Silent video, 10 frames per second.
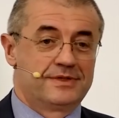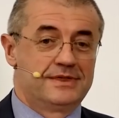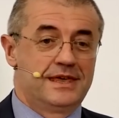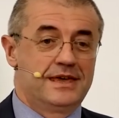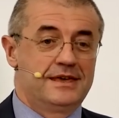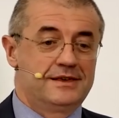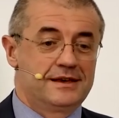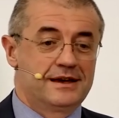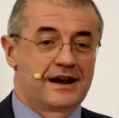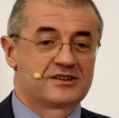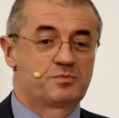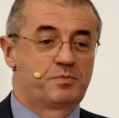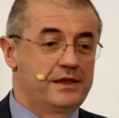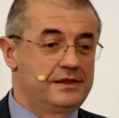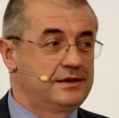they are
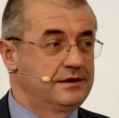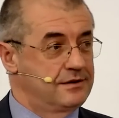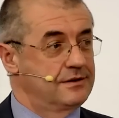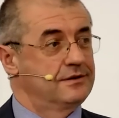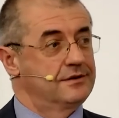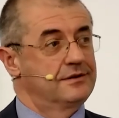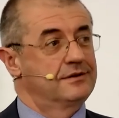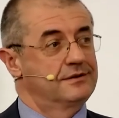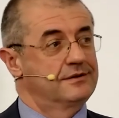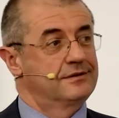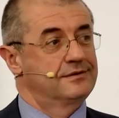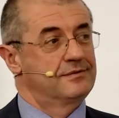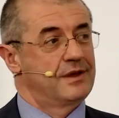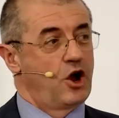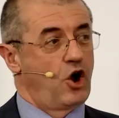spreading
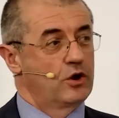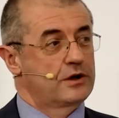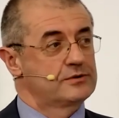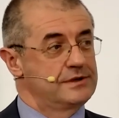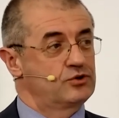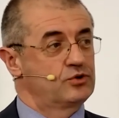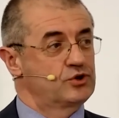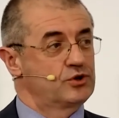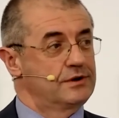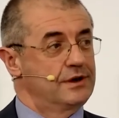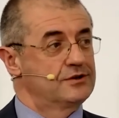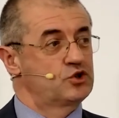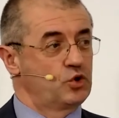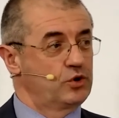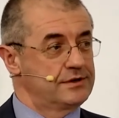Holocaust distortion
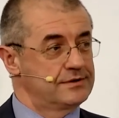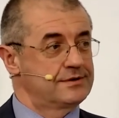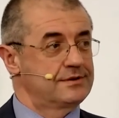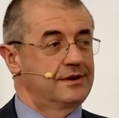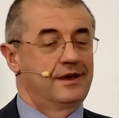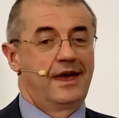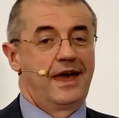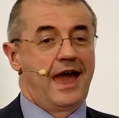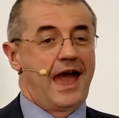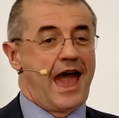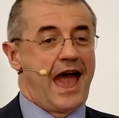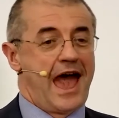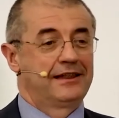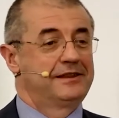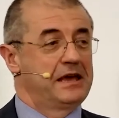stories,
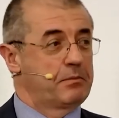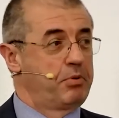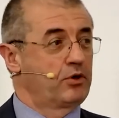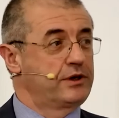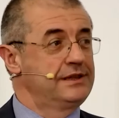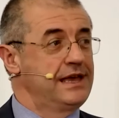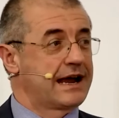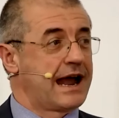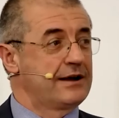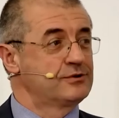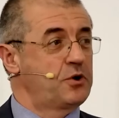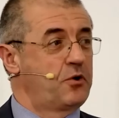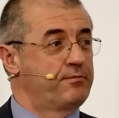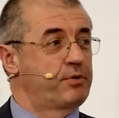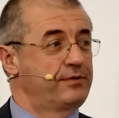and they are blocking the accounts
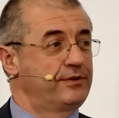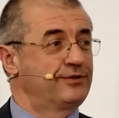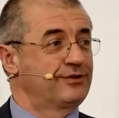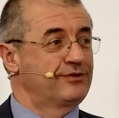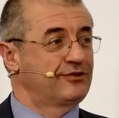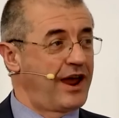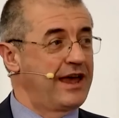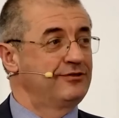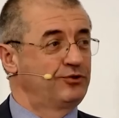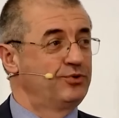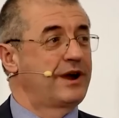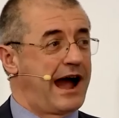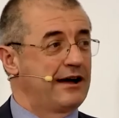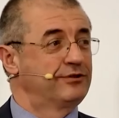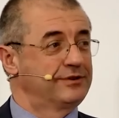of professors trying to
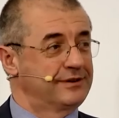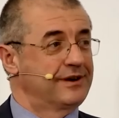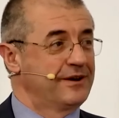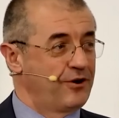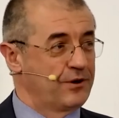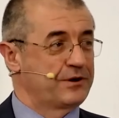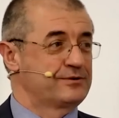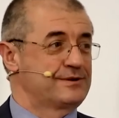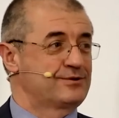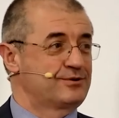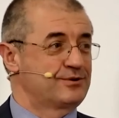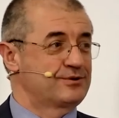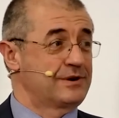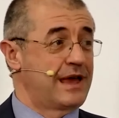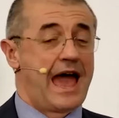counter Holocaust
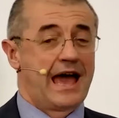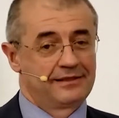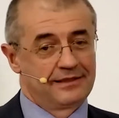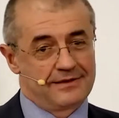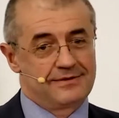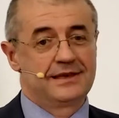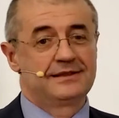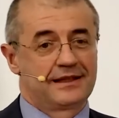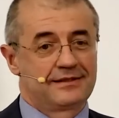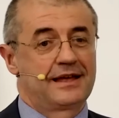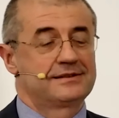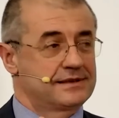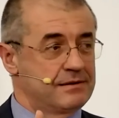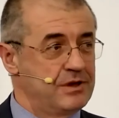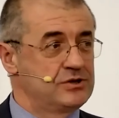distortion. And I think that
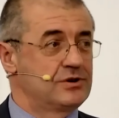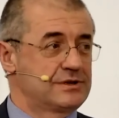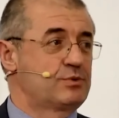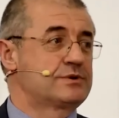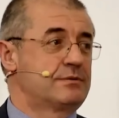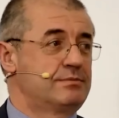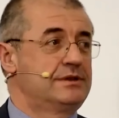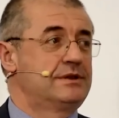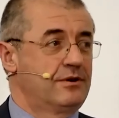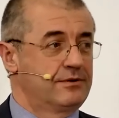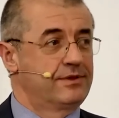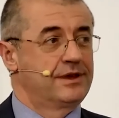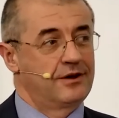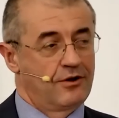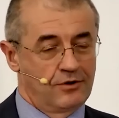that's a major responsibility of
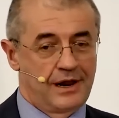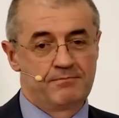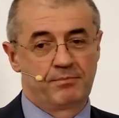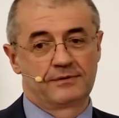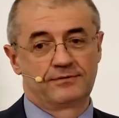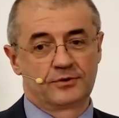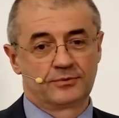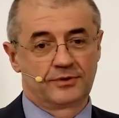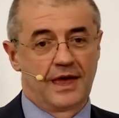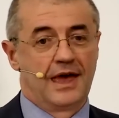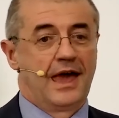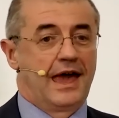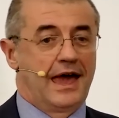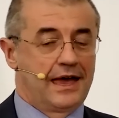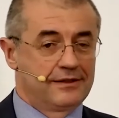the online platforms.
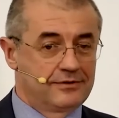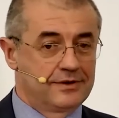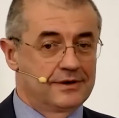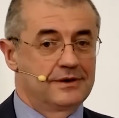And